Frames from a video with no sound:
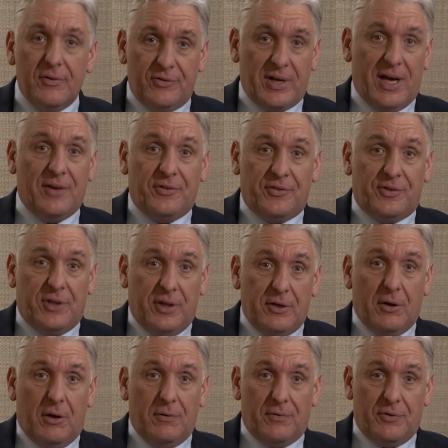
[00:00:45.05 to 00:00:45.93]

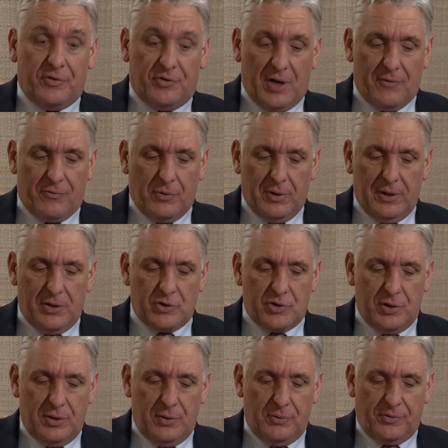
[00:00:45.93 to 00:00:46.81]
tested over several
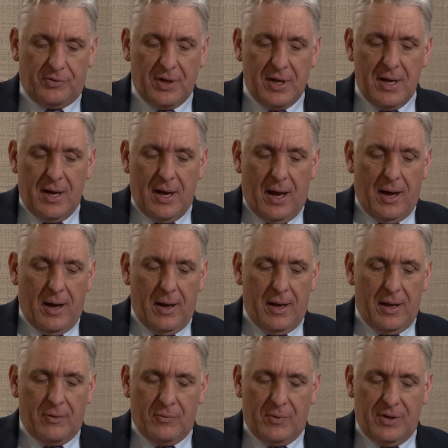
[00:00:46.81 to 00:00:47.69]
issues
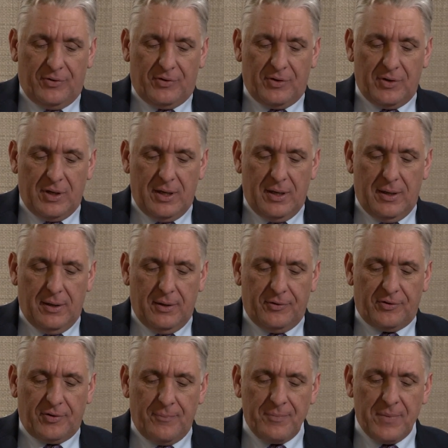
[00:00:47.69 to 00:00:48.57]
in recent
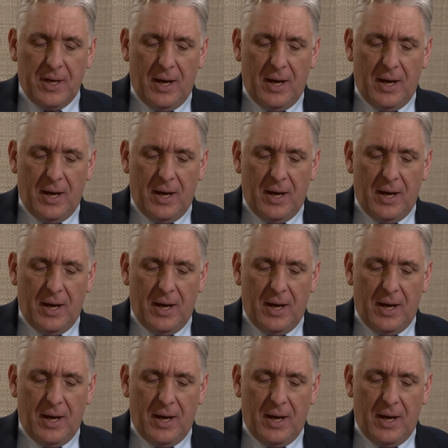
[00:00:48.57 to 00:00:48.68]
years.